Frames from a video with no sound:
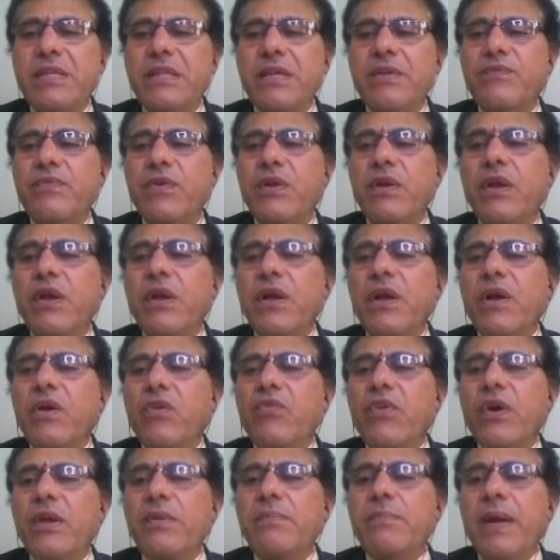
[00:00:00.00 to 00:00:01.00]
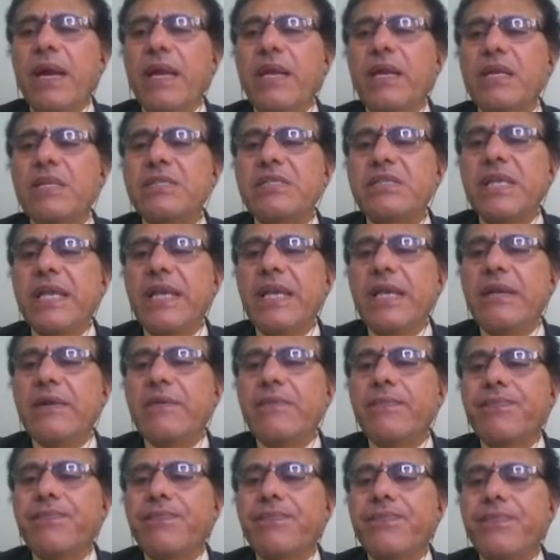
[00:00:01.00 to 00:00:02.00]
Therefore, for minor
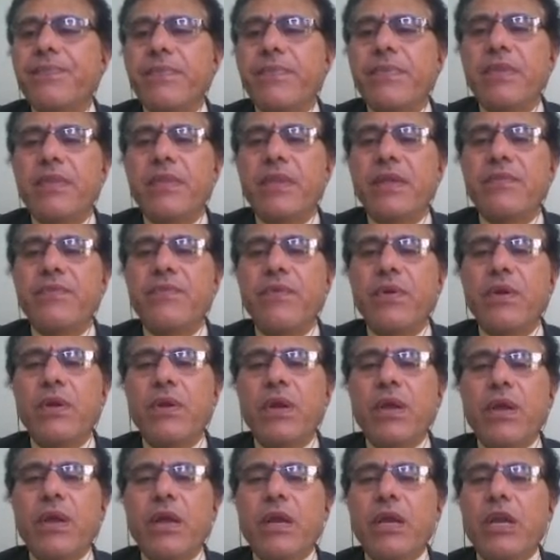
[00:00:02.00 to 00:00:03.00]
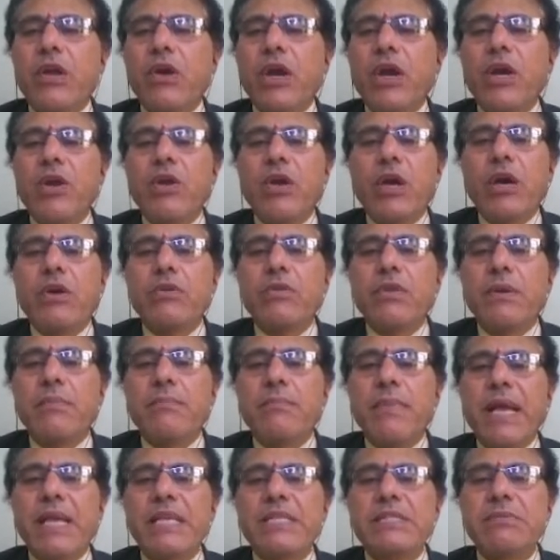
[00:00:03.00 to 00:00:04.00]
sling, therefore now I have to have the
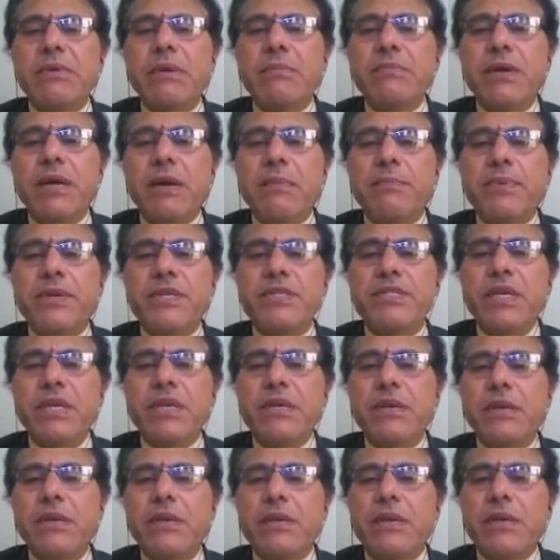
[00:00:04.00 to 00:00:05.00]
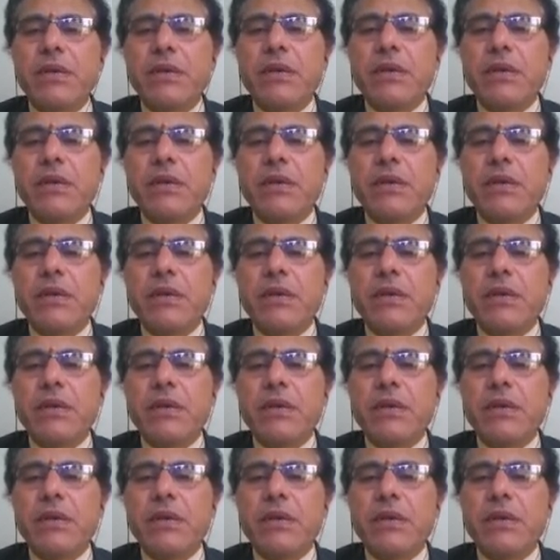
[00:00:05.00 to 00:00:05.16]
maximum compression.